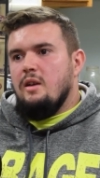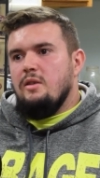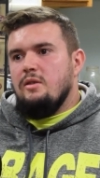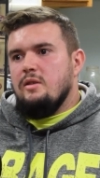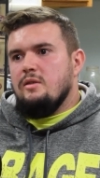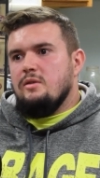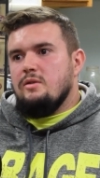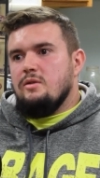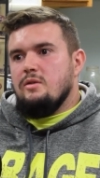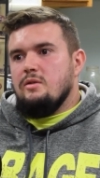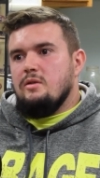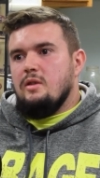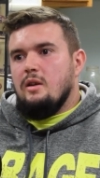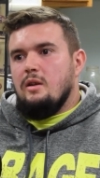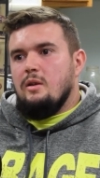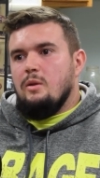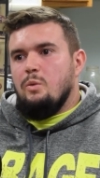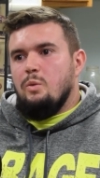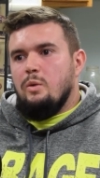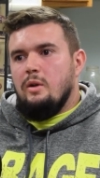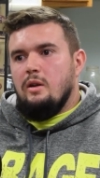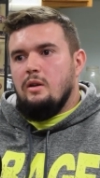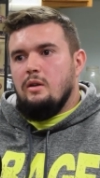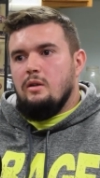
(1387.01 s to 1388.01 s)
Southeastern's like a
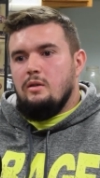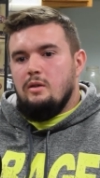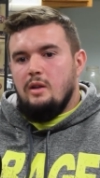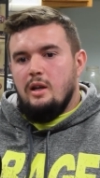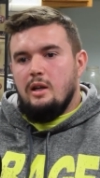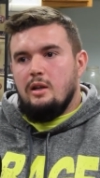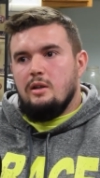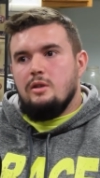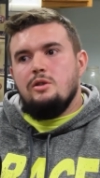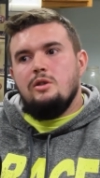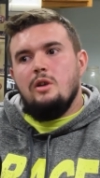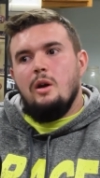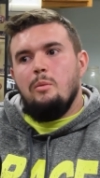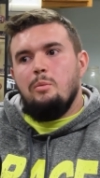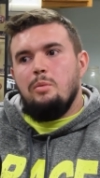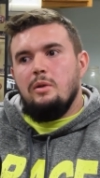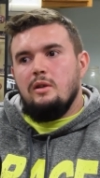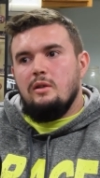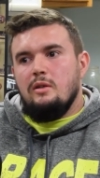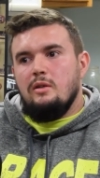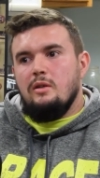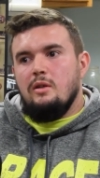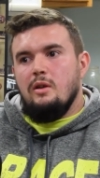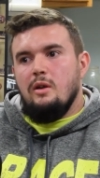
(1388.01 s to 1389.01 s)
weird like
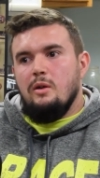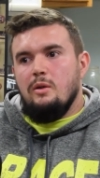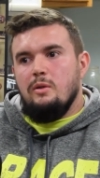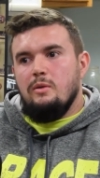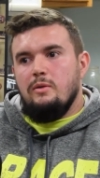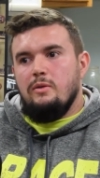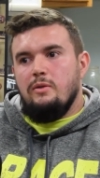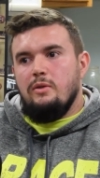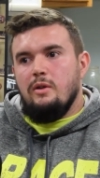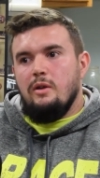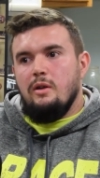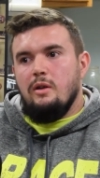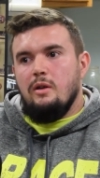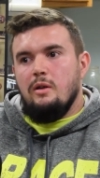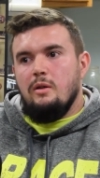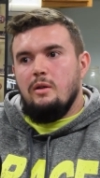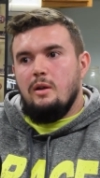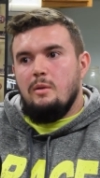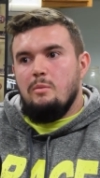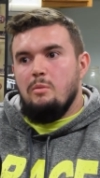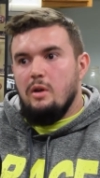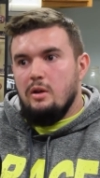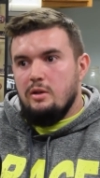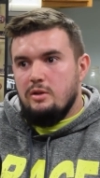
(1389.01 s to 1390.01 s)
jumping stone for
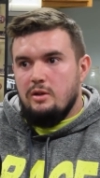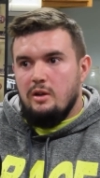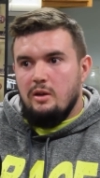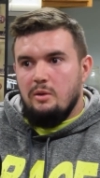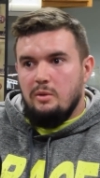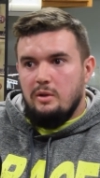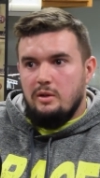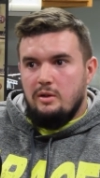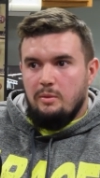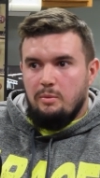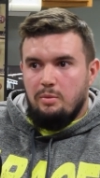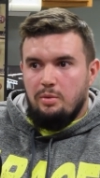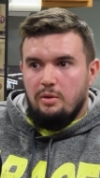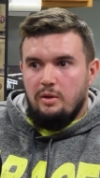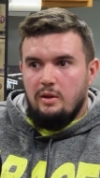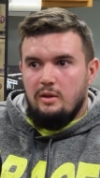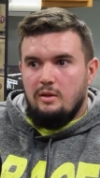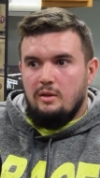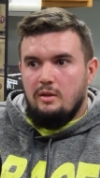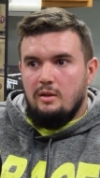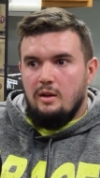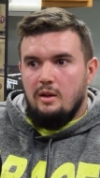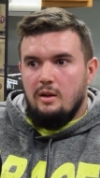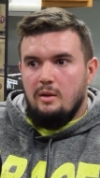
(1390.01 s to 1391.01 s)
like Munshine went to
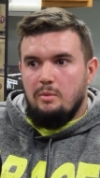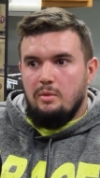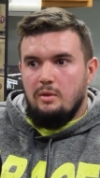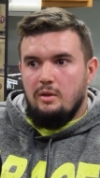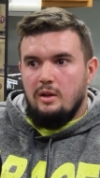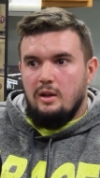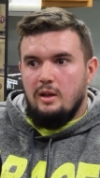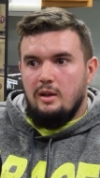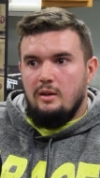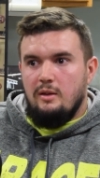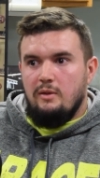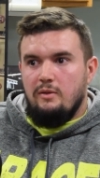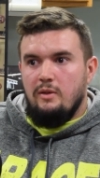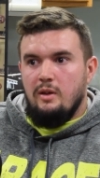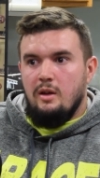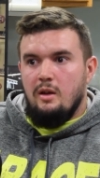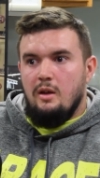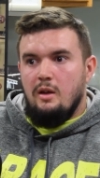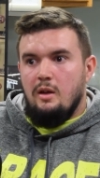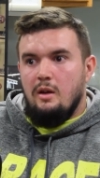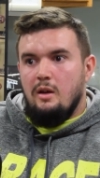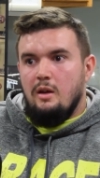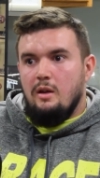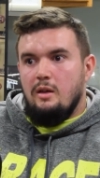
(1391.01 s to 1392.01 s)
Princeton, I believe.
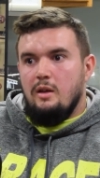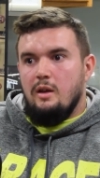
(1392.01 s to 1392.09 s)
Yeah. yeah.